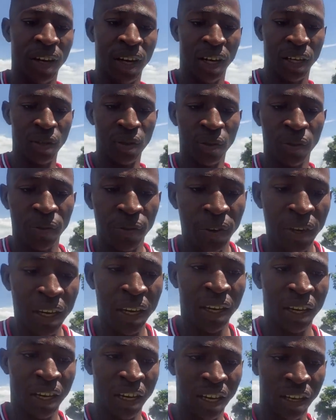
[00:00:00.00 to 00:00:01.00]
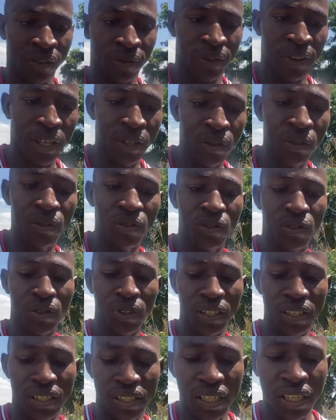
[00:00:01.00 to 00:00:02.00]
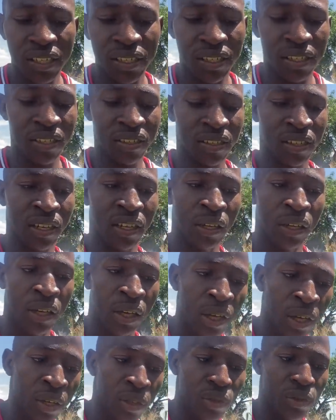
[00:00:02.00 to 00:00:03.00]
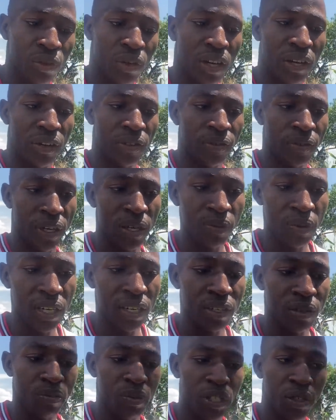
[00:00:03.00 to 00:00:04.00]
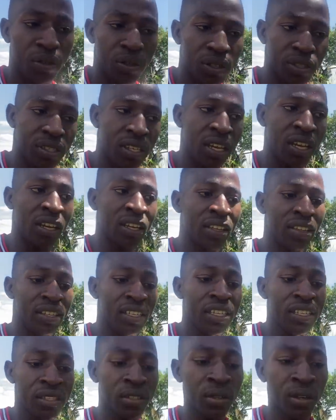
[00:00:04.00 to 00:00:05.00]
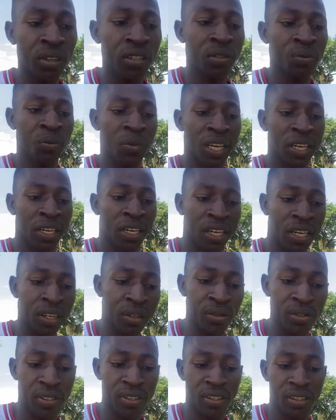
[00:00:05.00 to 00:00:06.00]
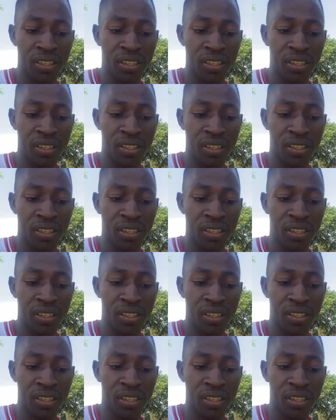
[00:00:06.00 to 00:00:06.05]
Are you fair enough? Are you doing justice to our family? Because this is not my house.